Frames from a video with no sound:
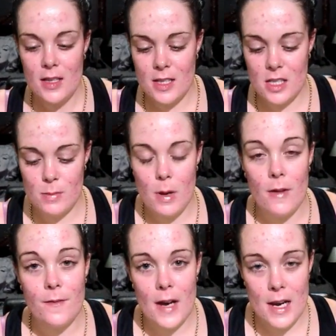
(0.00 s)
This is
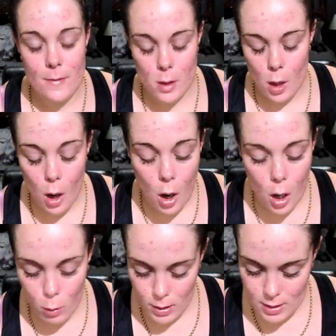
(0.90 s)
my favourite
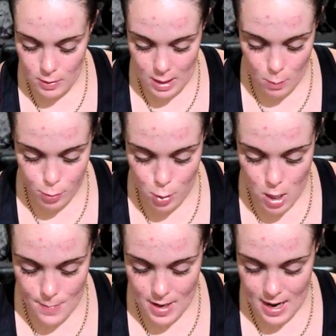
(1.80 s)
Holy Grail
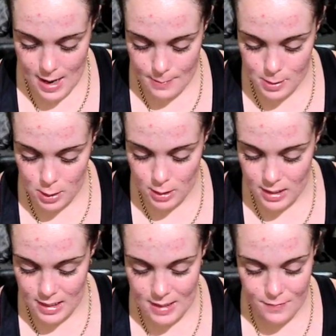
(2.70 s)
primer. Absolutely
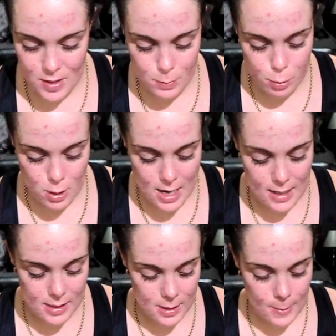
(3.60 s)
love this
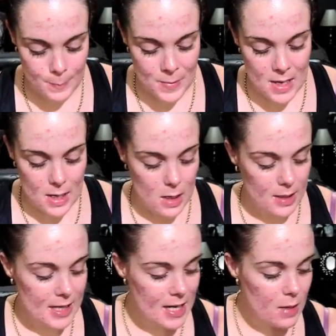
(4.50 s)
product.
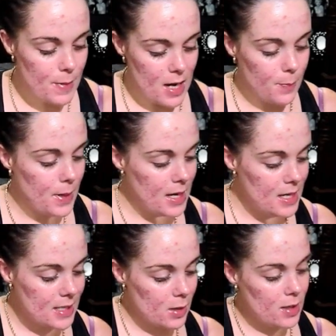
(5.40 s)
I take about a
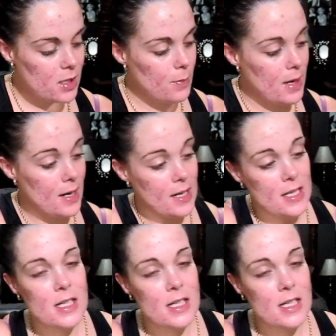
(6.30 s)
pea-sized amount. It is